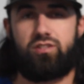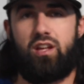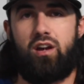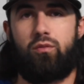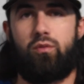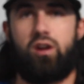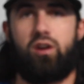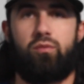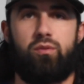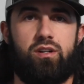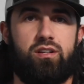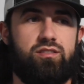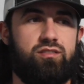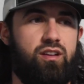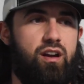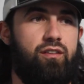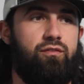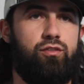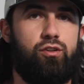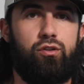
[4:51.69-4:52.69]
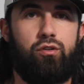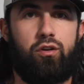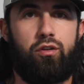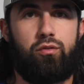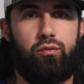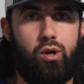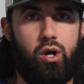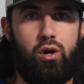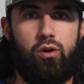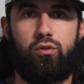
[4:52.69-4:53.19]
That way, when it's time for you to
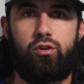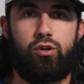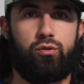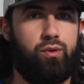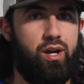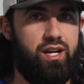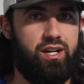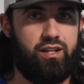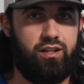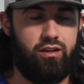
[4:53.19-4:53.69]
throw, you're ready to